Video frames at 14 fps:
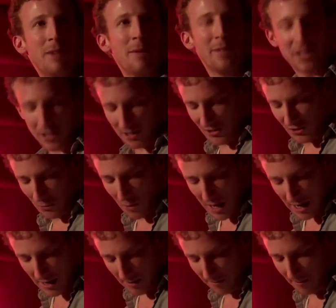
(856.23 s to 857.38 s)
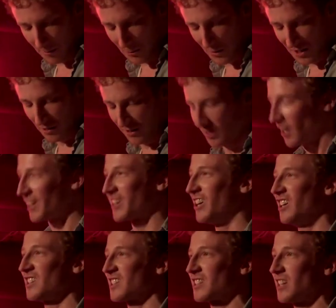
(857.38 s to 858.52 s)
then Mummy turns away from the window and I
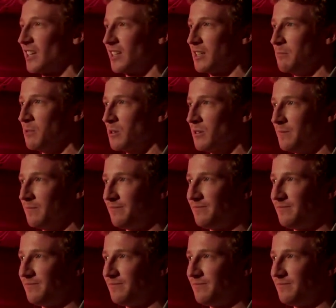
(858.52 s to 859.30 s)
can't see anymore.